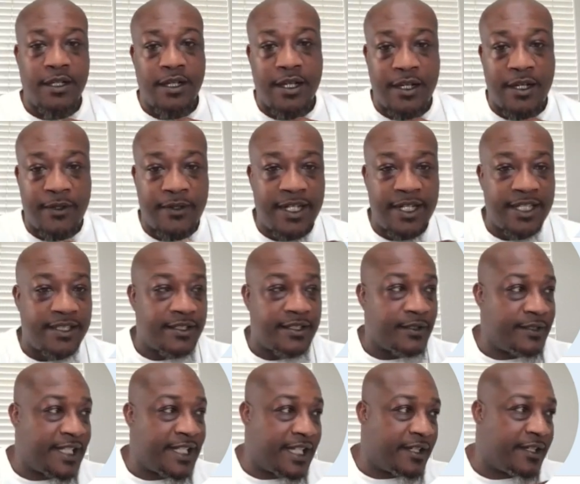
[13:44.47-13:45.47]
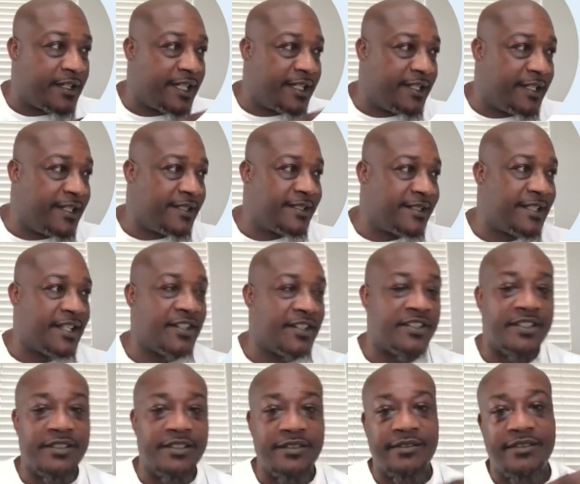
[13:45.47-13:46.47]
All right. So now in this
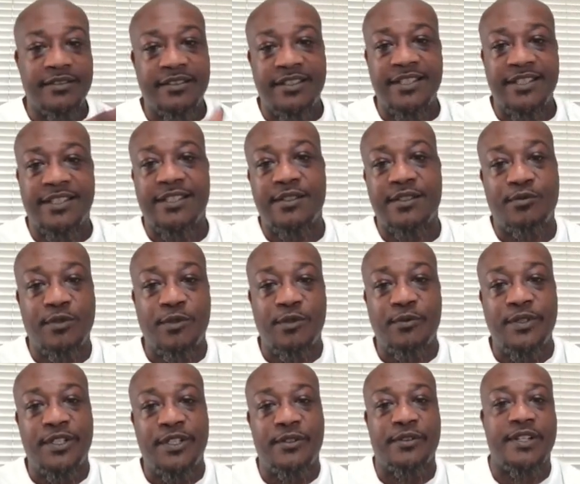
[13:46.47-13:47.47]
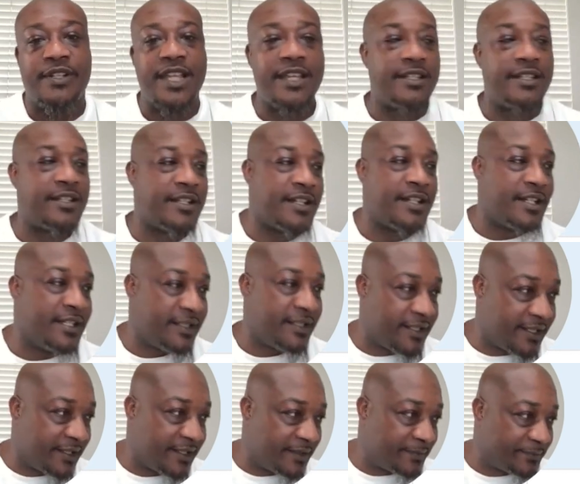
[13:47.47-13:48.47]
section, this is where we create the
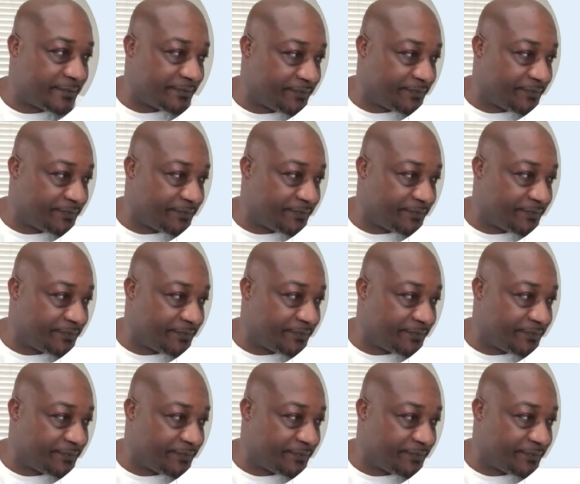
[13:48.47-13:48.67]
content.